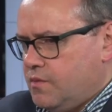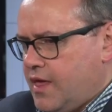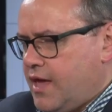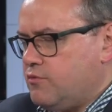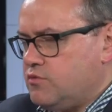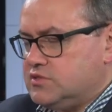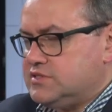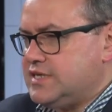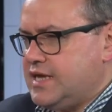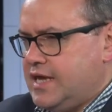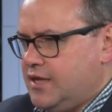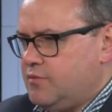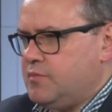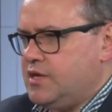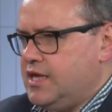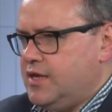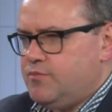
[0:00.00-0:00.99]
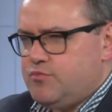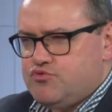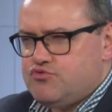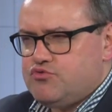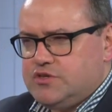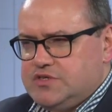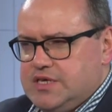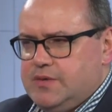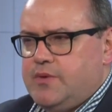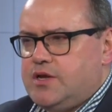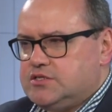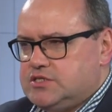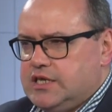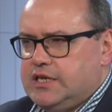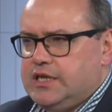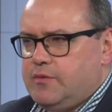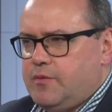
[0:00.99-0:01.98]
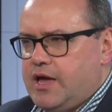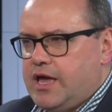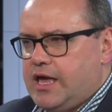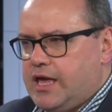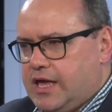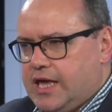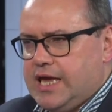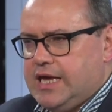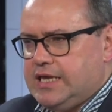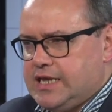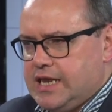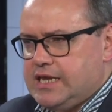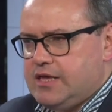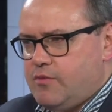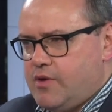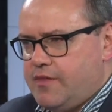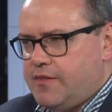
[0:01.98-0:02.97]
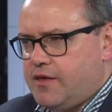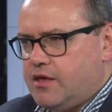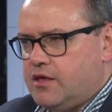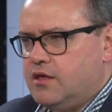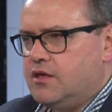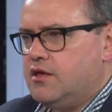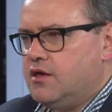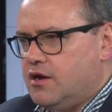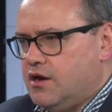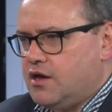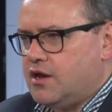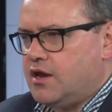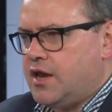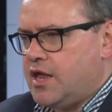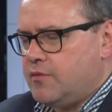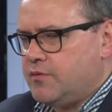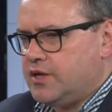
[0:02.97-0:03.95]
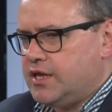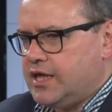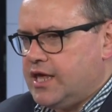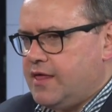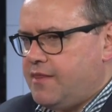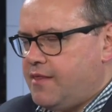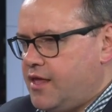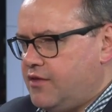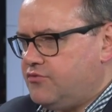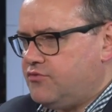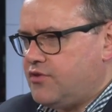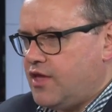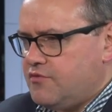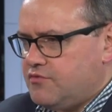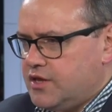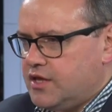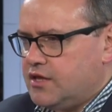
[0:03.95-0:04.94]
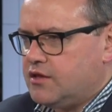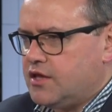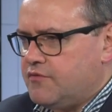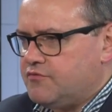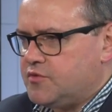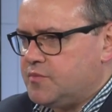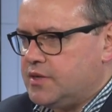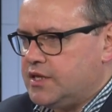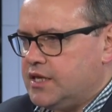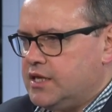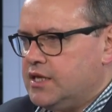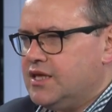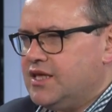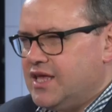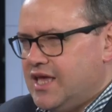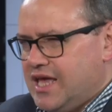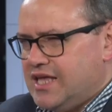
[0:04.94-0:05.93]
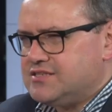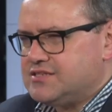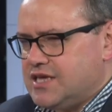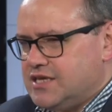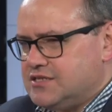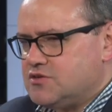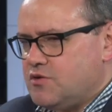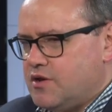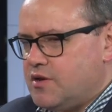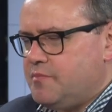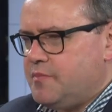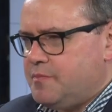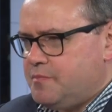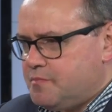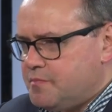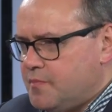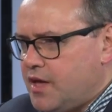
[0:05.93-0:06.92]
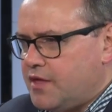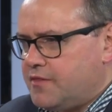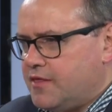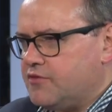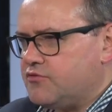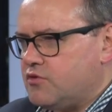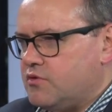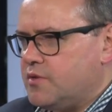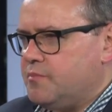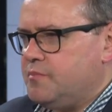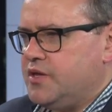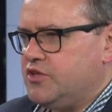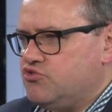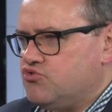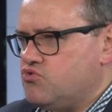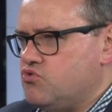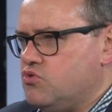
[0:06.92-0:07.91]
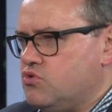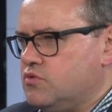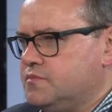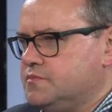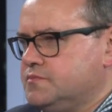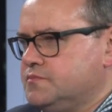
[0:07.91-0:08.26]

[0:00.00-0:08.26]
that will take me pretty much anywhere in any weather. And I know I'm going to get there safely and comfortably. It's, it's quite a, I think it's quite a big draw.